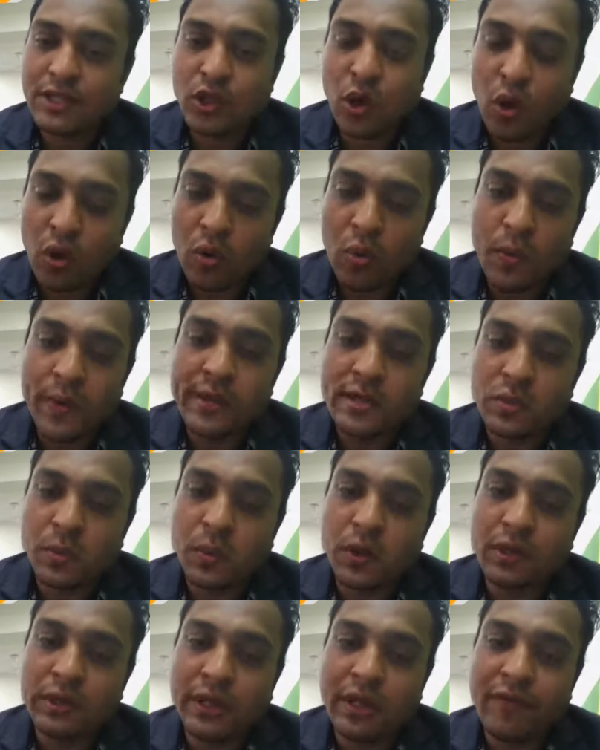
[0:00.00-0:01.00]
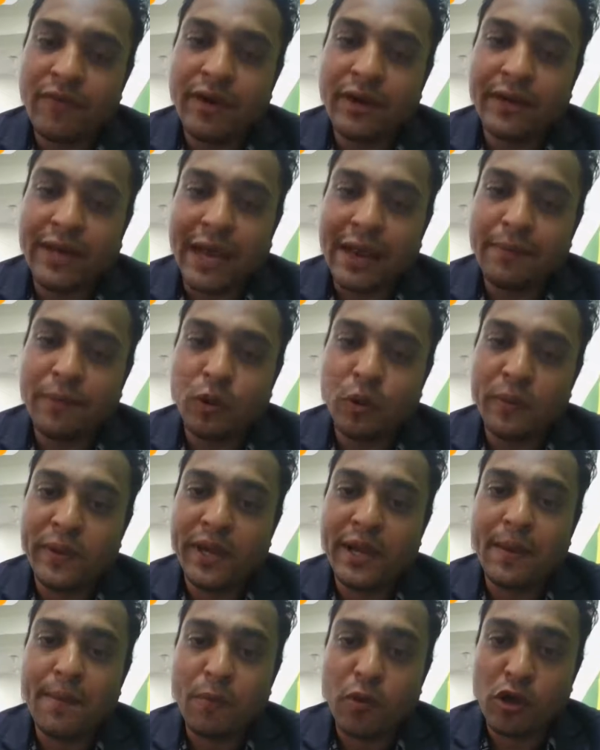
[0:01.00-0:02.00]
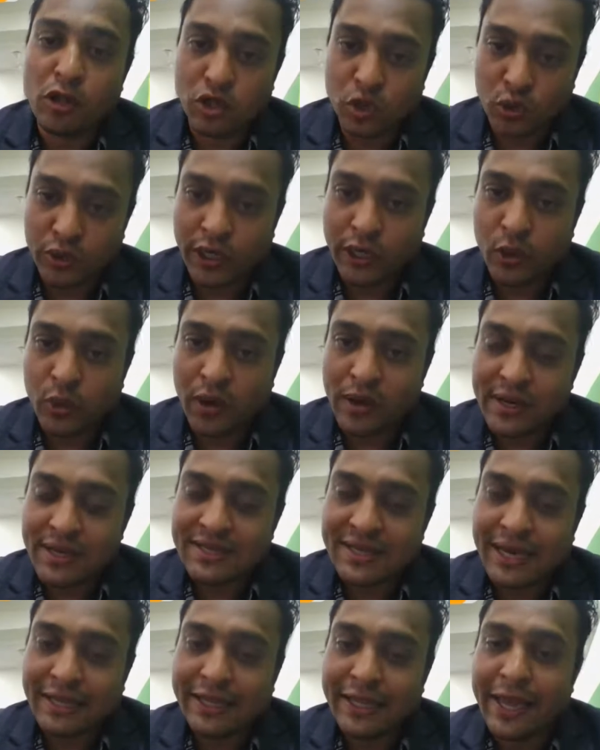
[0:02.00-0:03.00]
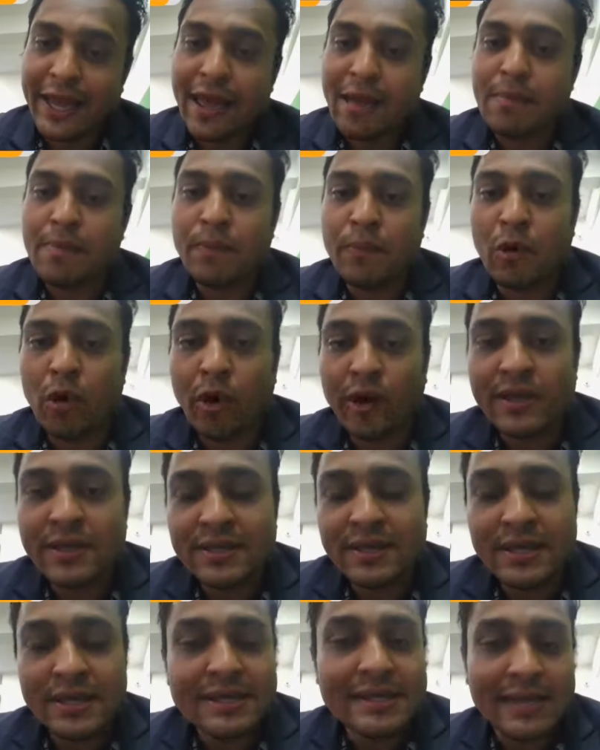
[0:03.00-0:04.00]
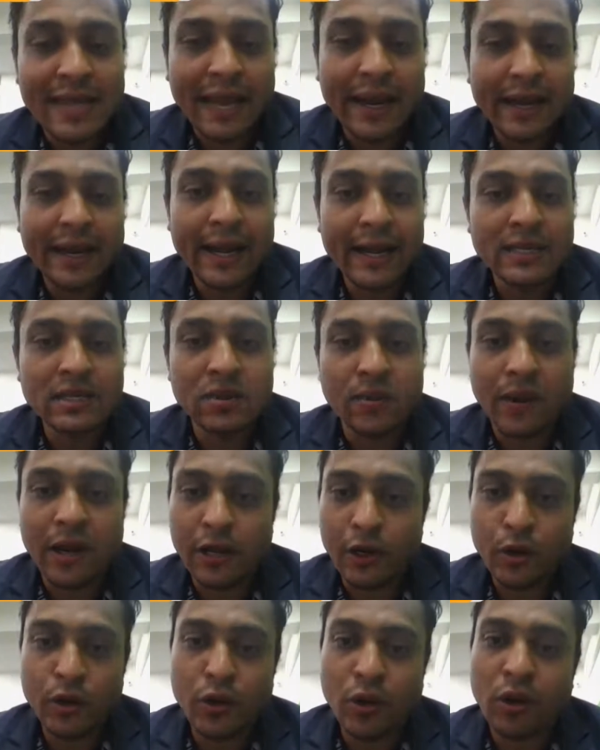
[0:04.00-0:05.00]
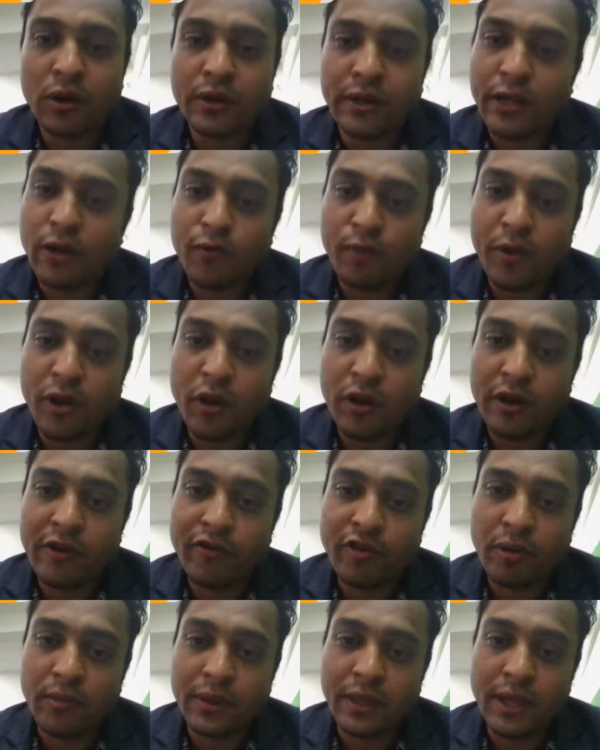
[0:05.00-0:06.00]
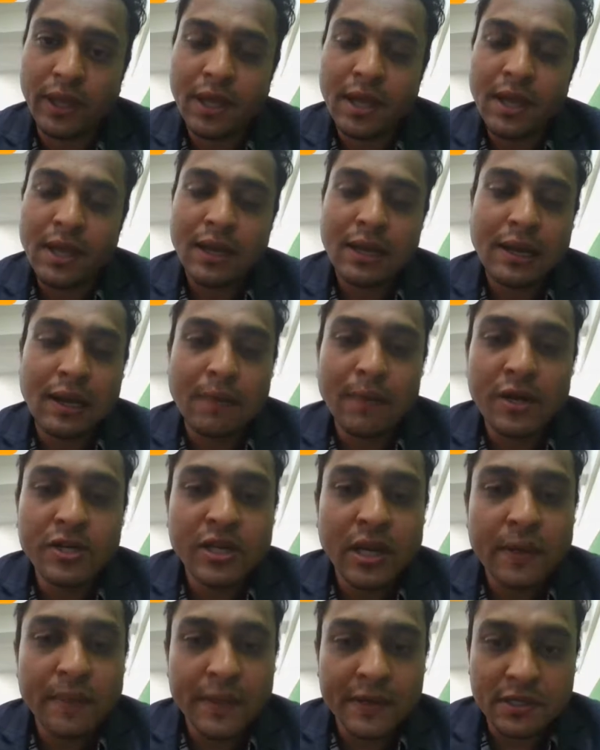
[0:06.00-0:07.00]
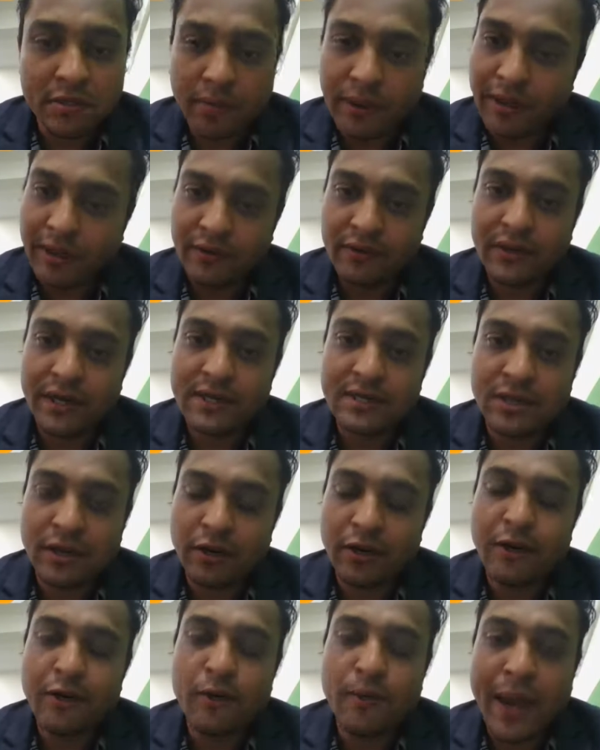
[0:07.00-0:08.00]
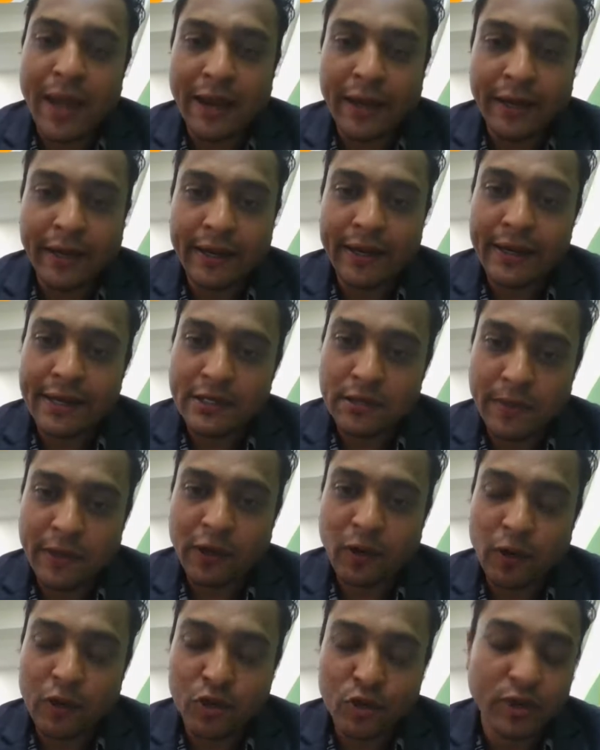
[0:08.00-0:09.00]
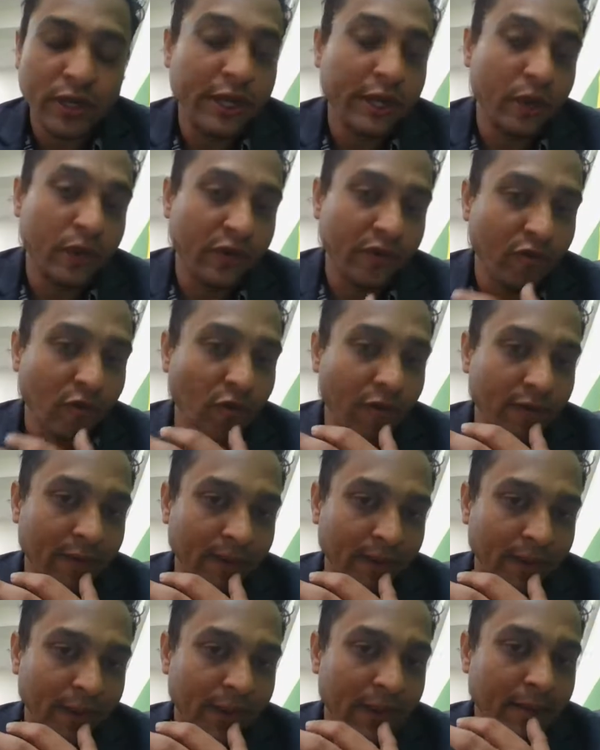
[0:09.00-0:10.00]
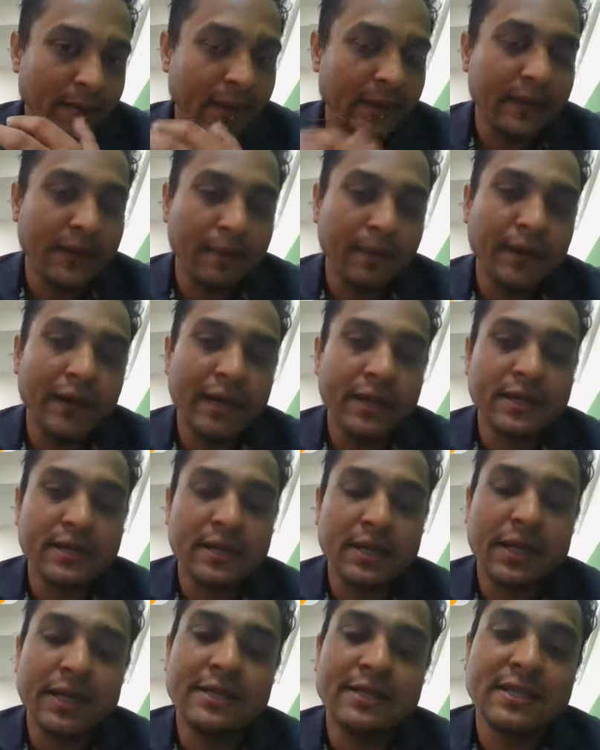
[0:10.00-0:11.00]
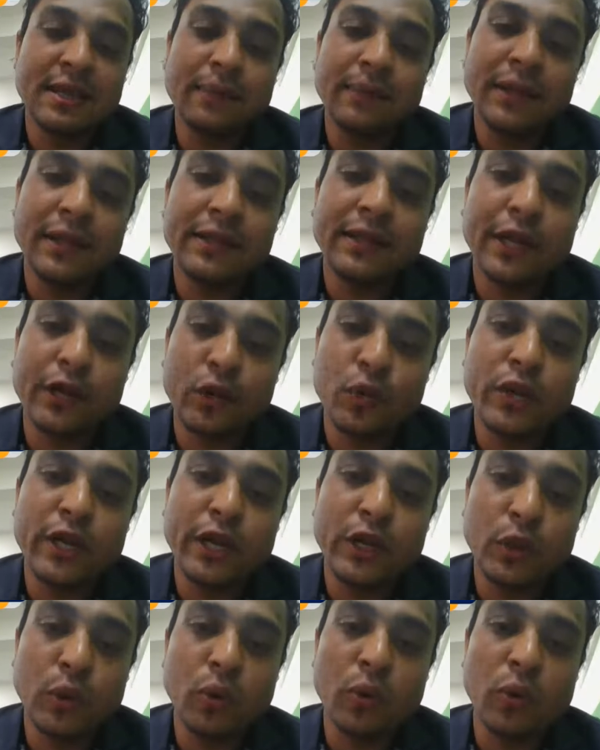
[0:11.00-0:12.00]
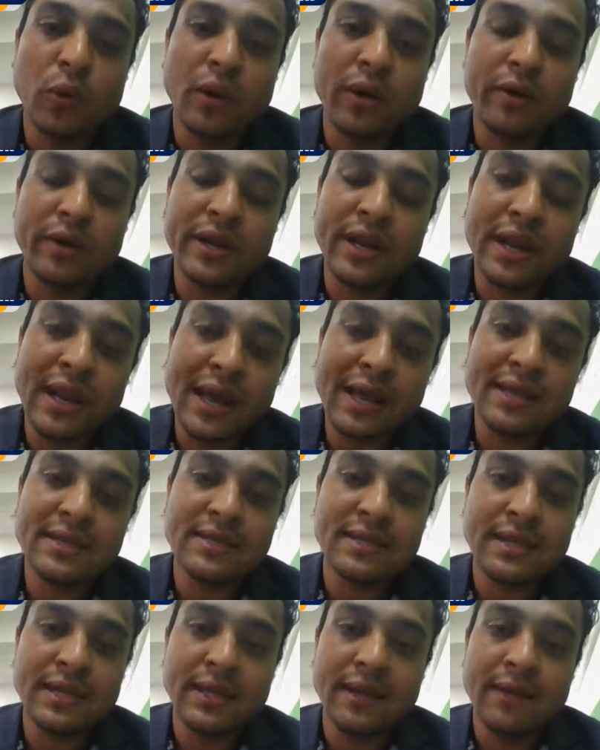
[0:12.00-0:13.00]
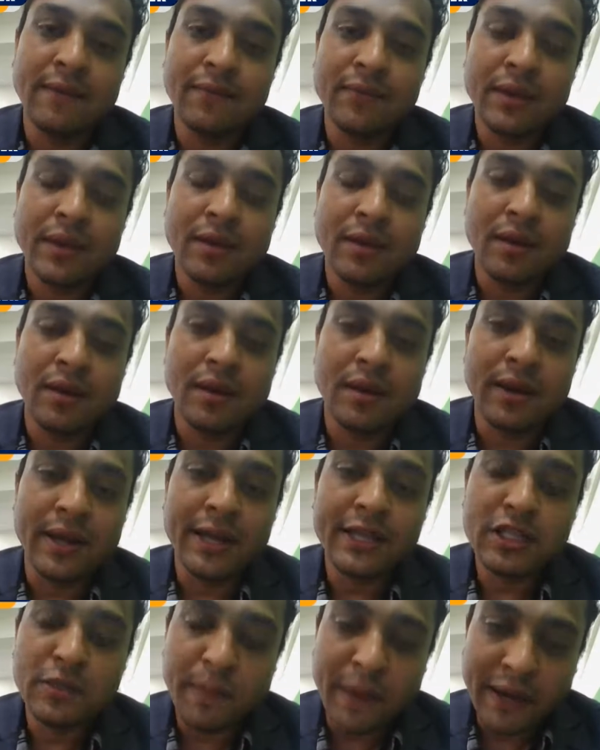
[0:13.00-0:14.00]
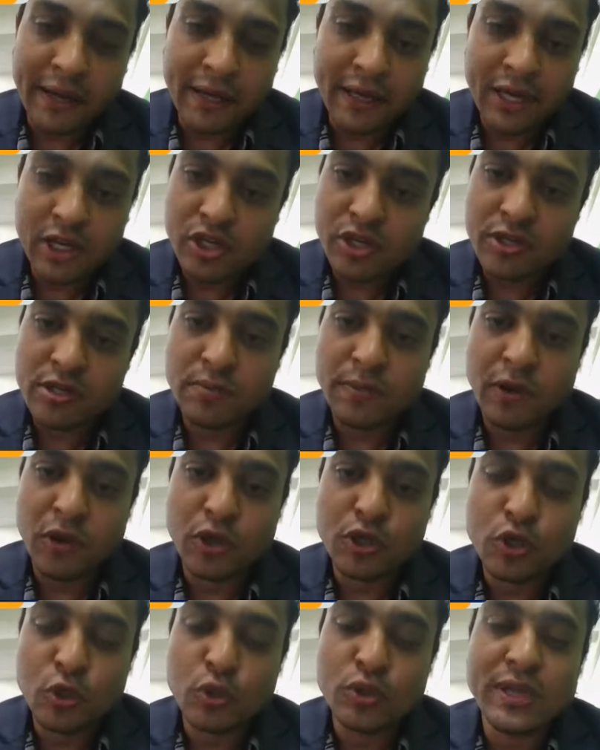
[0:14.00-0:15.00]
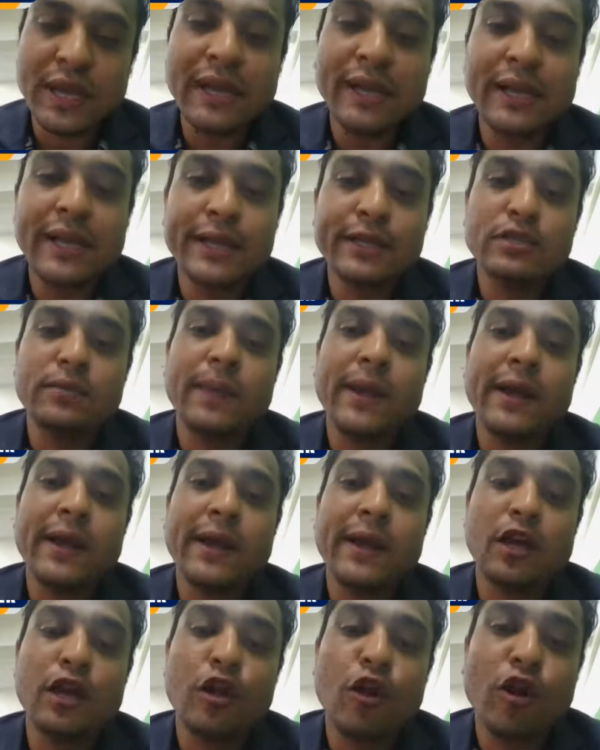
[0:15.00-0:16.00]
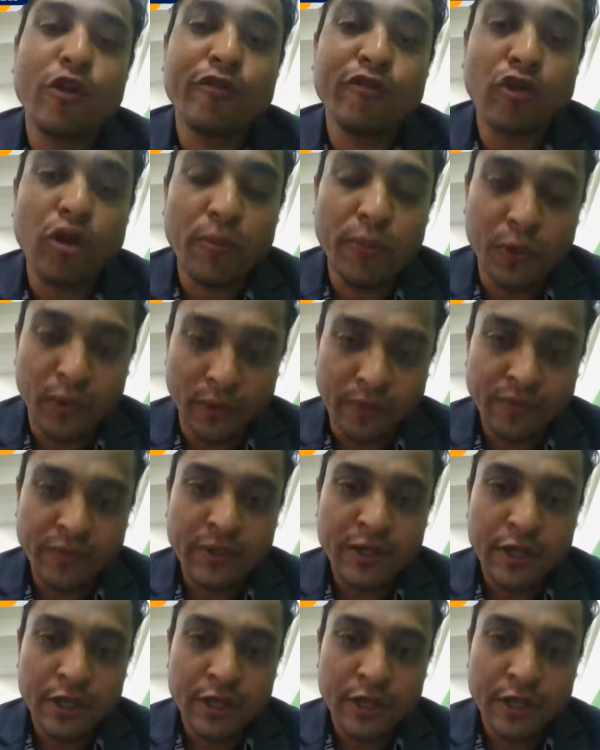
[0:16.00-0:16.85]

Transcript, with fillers: it's always worth giving time to be an employee so that you understand the employee's side as well you do not think purely from the commercial perspective there is certain humanitarian aspect also that you involve but but it's it's something that you need to realize the uh, expectations because society expects a lot from you